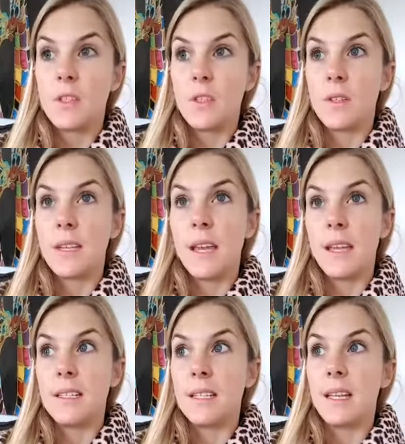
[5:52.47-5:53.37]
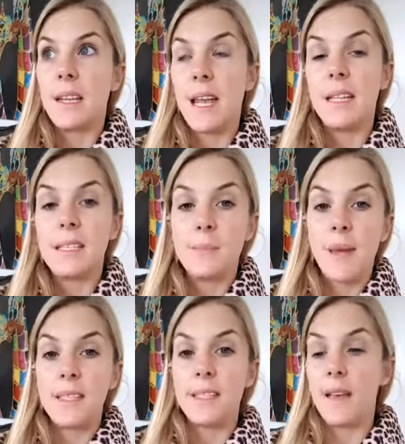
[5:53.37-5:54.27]
to get into that
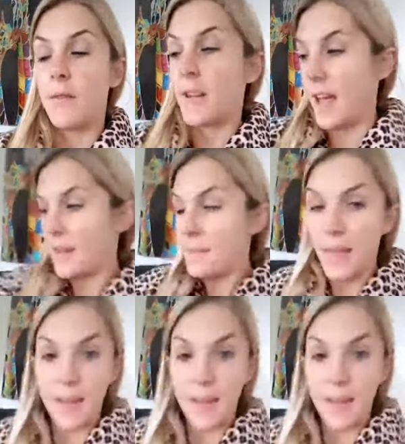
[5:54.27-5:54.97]
headspace every day.